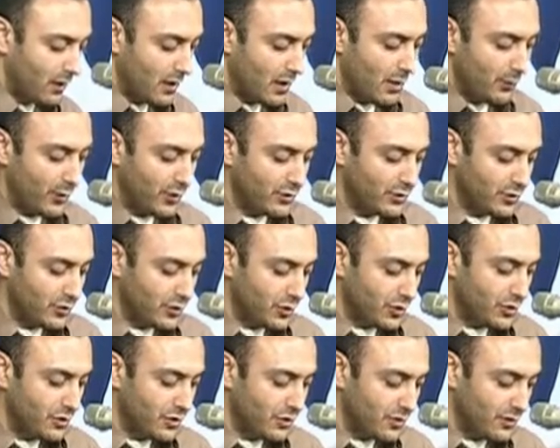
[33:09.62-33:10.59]
among the
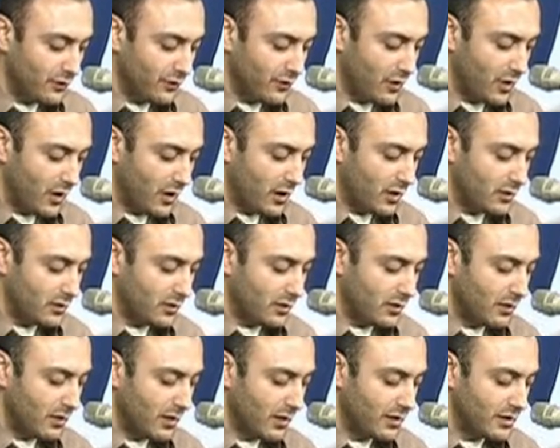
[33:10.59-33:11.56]
churches of God,
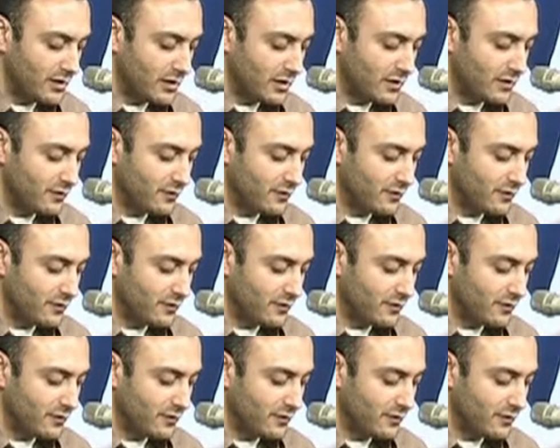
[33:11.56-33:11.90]
and he says,